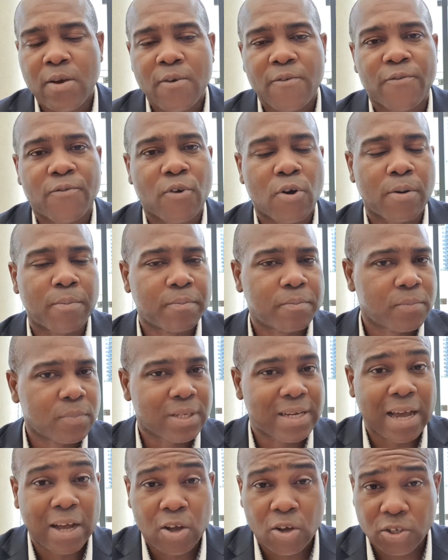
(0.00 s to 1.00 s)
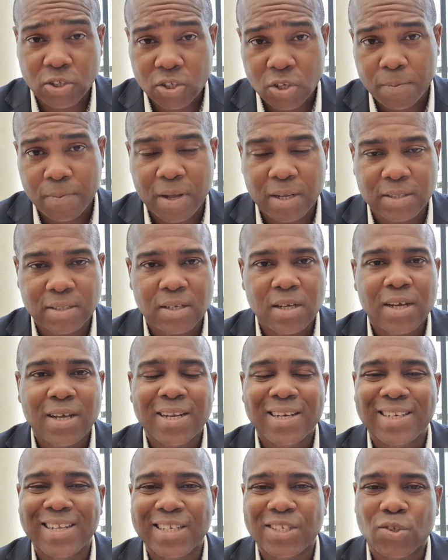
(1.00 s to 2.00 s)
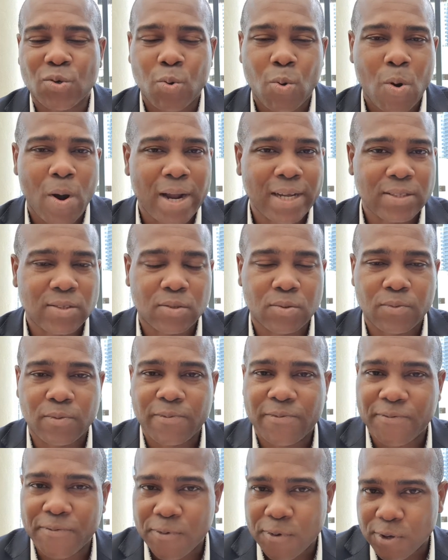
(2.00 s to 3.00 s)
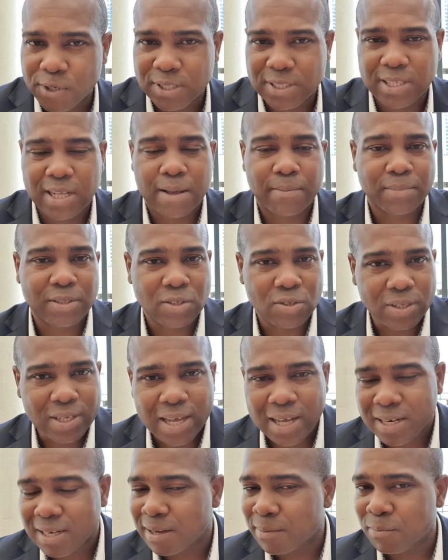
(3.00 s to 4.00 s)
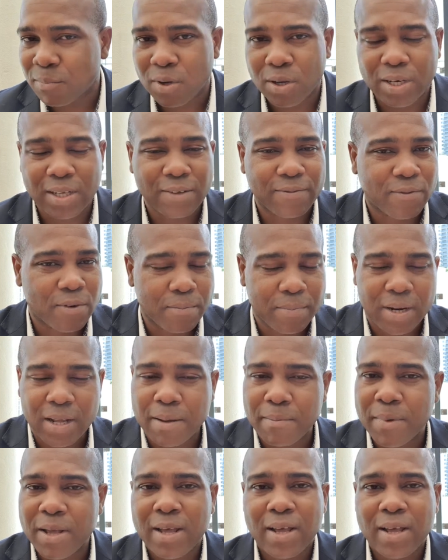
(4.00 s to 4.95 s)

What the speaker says: from their customers. They try to force them to get the money from them.